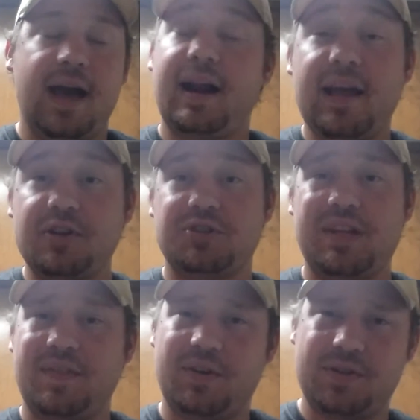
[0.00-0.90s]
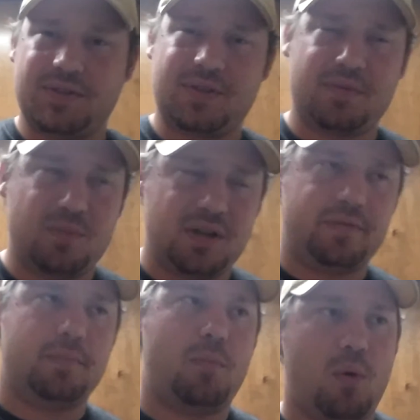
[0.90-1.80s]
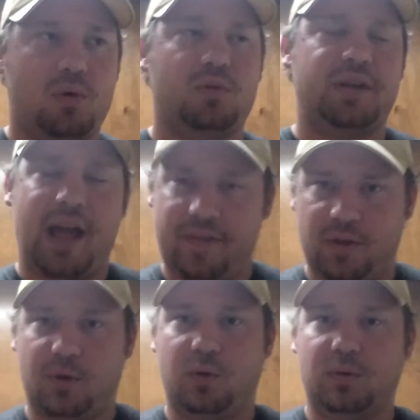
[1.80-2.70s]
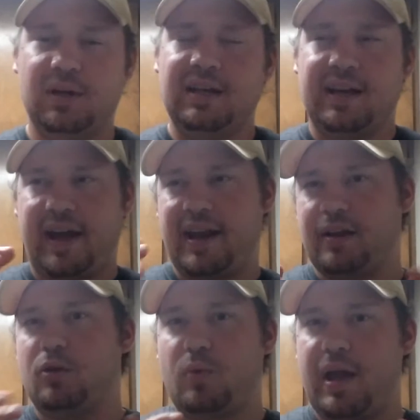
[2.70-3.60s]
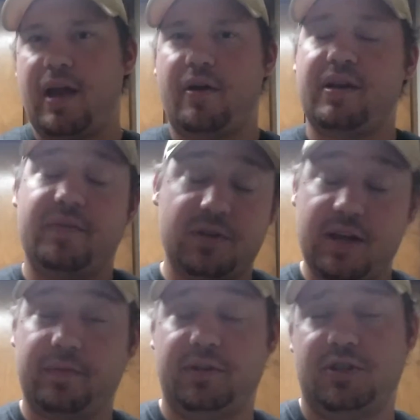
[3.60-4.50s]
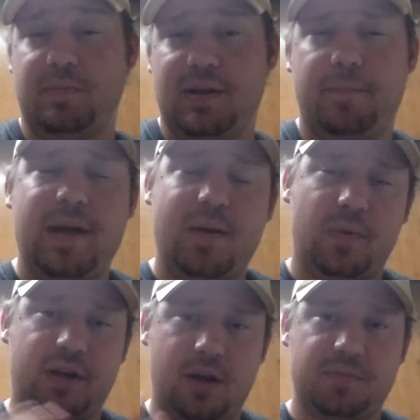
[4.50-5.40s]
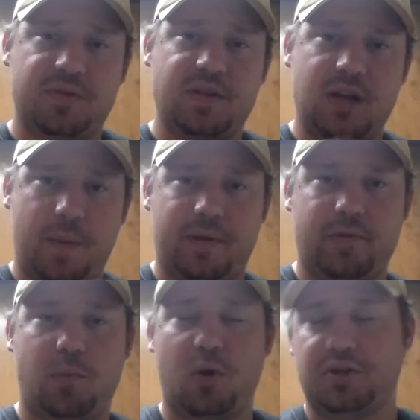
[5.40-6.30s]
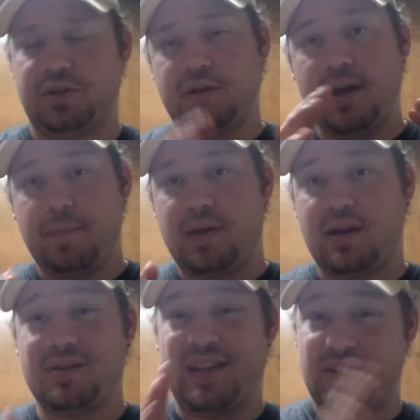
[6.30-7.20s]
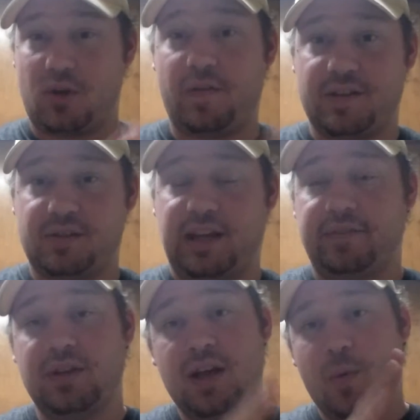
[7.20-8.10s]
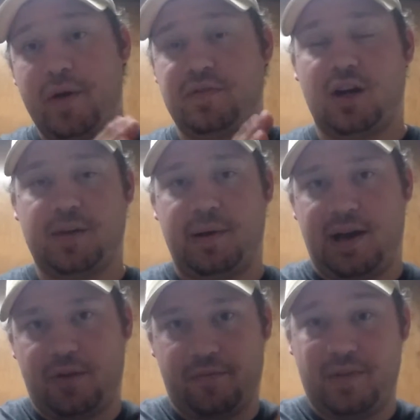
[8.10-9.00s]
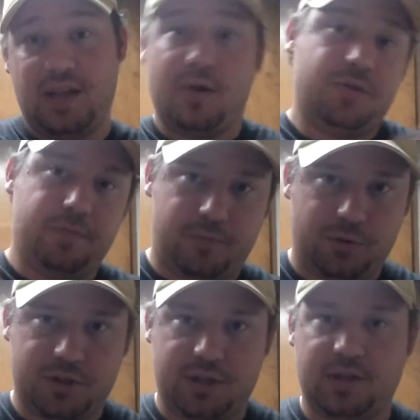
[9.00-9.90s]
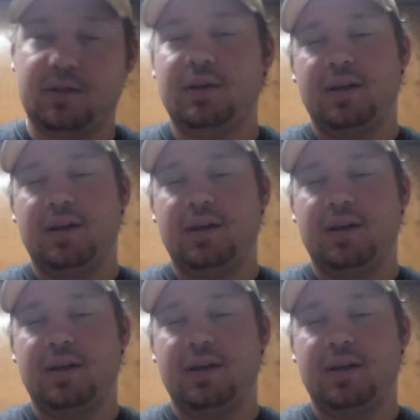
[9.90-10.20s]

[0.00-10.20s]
And I understand there is somewhat of a moral and ethical kind of gray area, and there definitely should be debate when it comes to the topic of abortion, because that's all that's left. We've talked about how the video is full of shit.